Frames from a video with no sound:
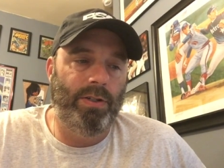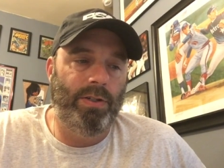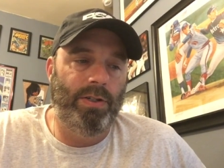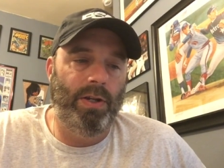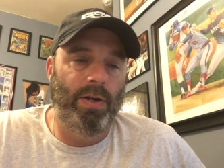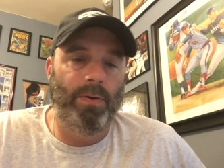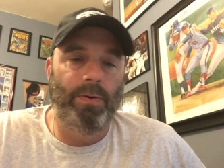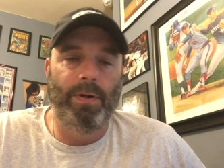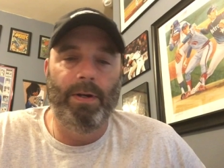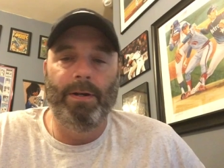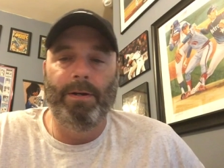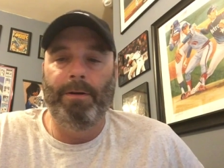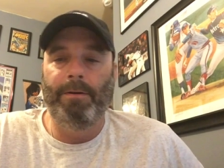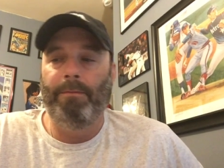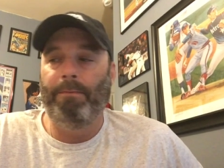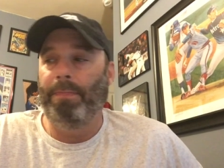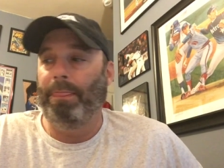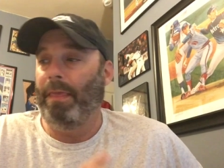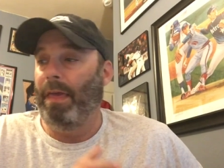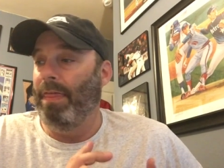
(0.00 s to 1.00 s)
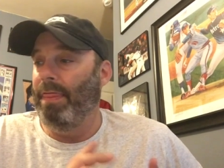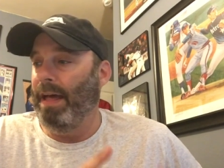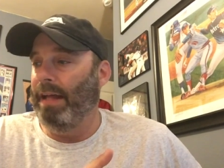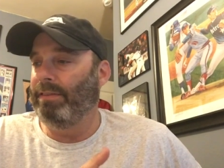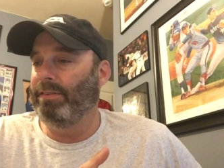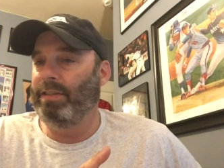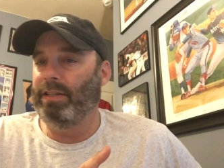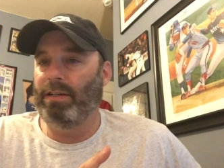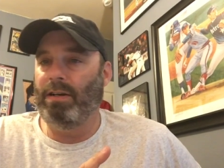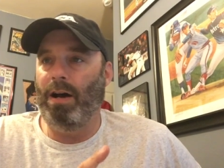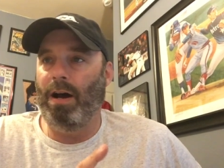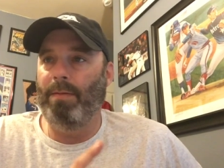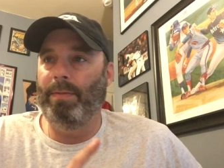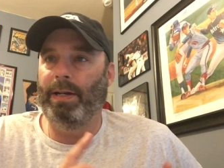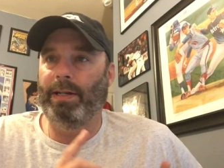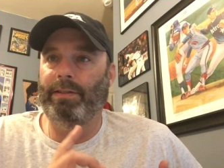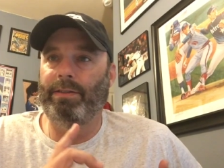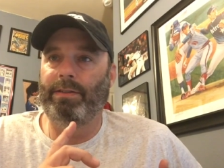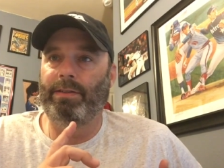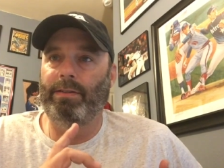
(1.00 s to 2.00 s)
So, that's the
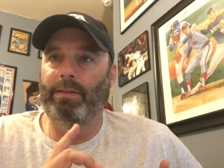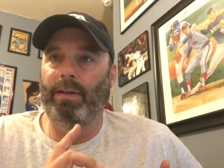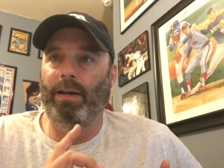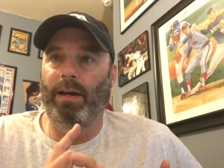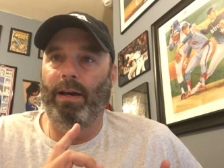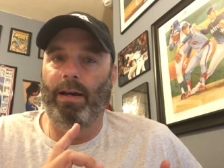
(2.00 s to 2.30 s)
comics.